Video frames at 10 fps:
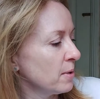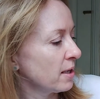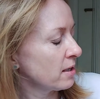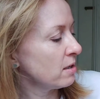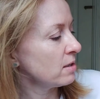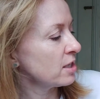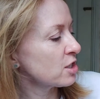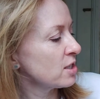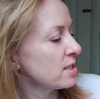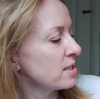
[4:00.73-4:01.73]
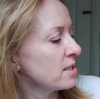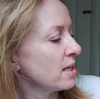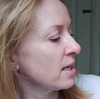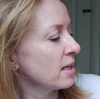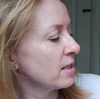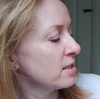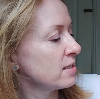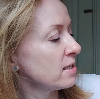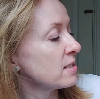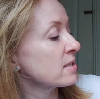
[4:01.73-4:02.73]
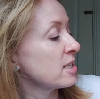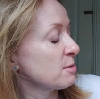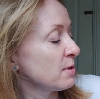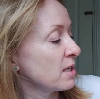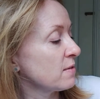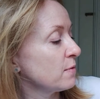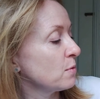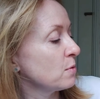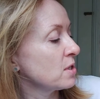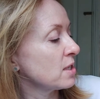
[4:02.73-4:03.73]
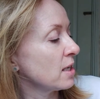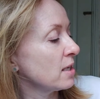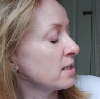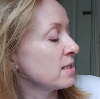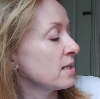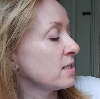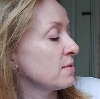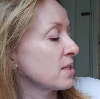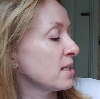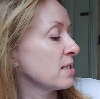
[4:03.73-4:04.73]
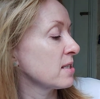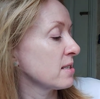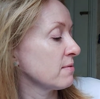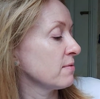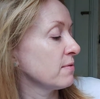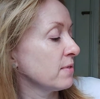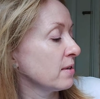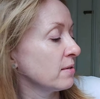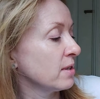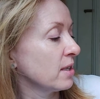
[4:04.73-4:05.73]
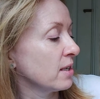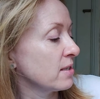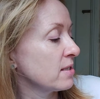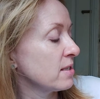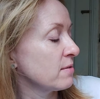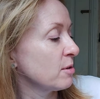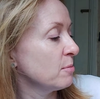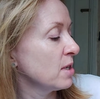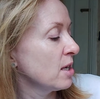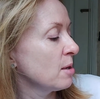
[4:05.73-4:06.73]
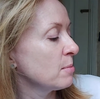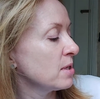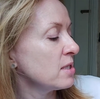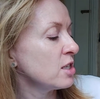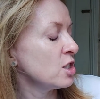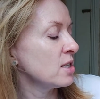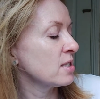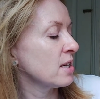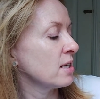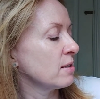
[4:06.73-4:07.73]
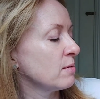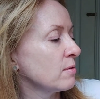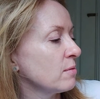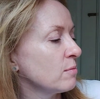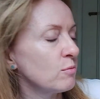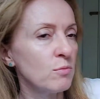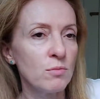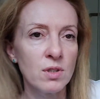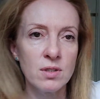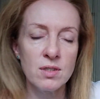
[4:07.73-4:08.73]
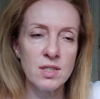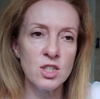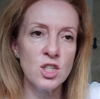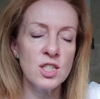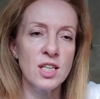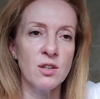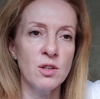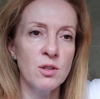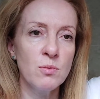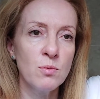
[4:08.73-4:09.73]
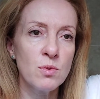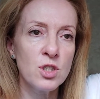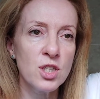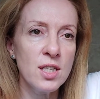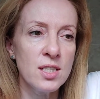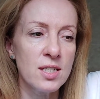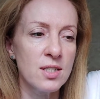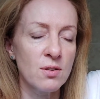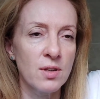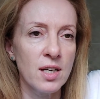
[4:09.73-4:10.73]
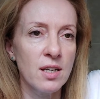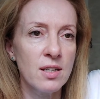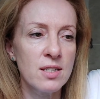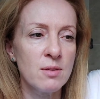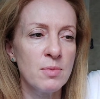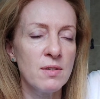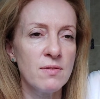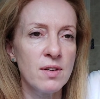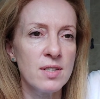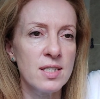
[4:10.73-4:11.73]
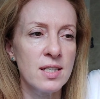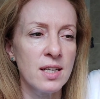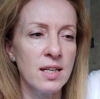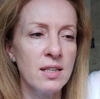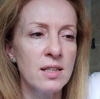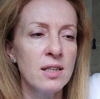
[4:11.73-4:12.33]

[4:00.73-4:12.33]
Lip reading: But I can't actually see. It says it's an SPF 40 intensive skin serum. It doesn't actually say, doesn't actually tell you what shade it is on there, unless I'm being very silly.